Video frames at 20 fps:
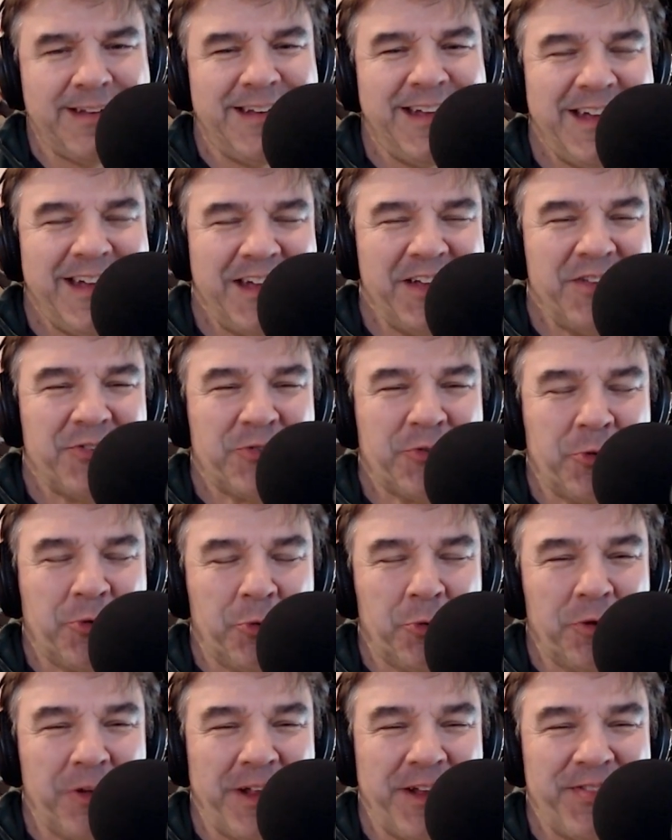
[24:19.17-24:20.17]
in
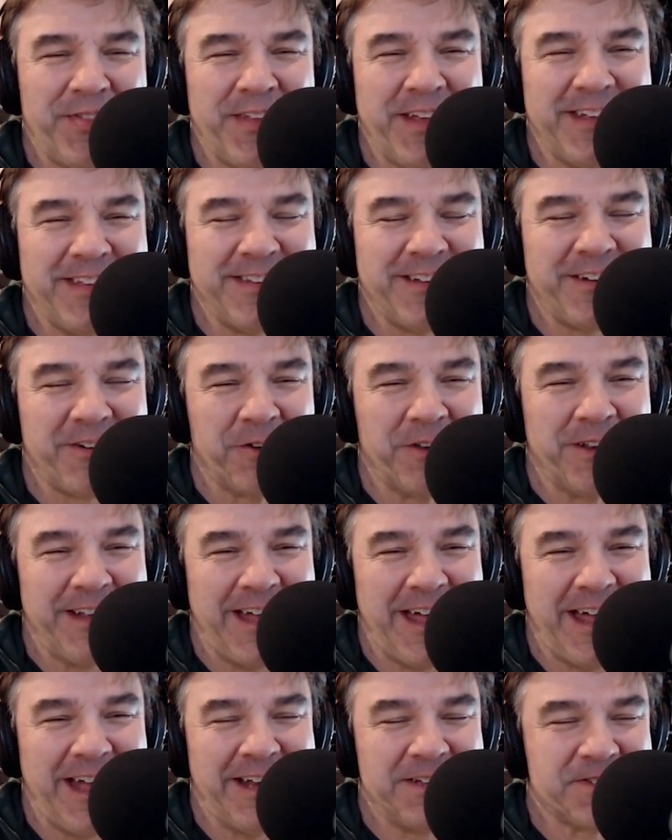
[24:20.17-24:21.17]
school, I think in the
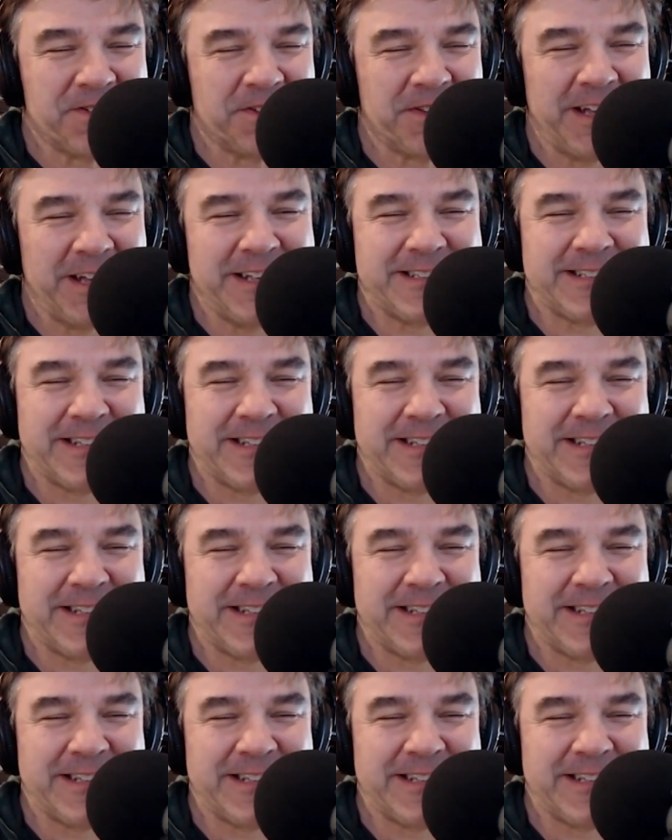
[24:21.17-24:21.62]
early 80s or late